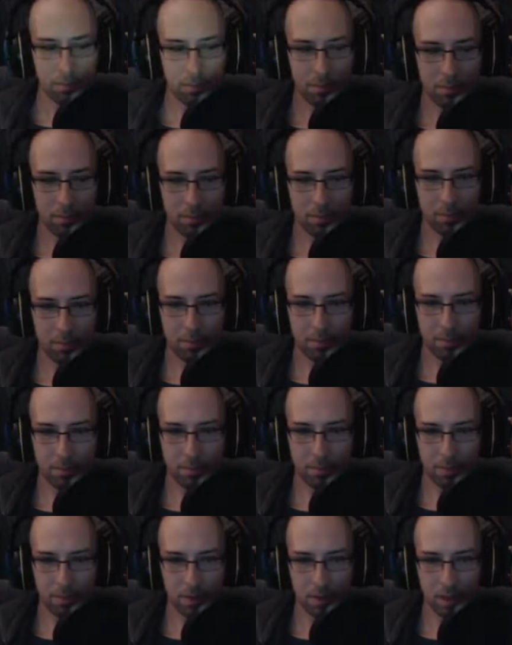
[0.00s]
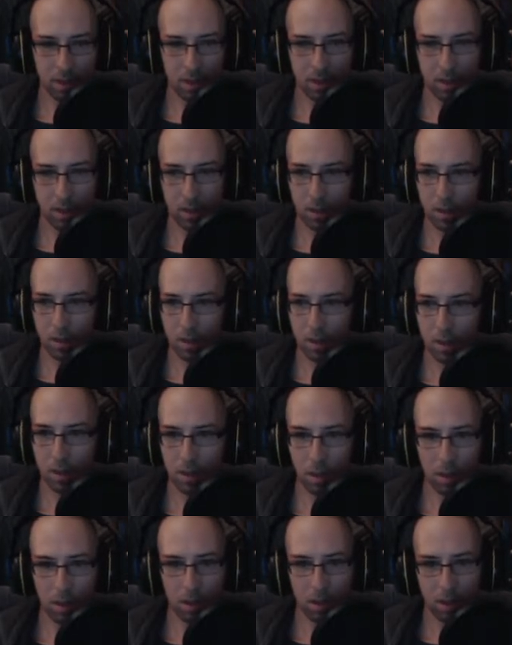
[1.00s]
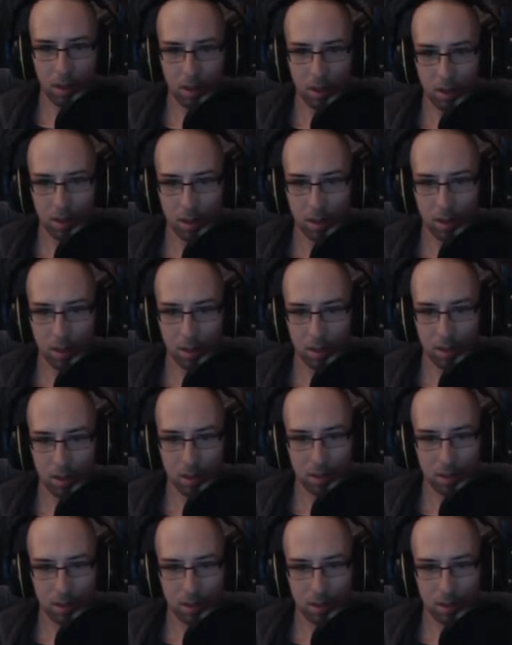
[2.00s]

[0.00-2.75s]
(no one is talking)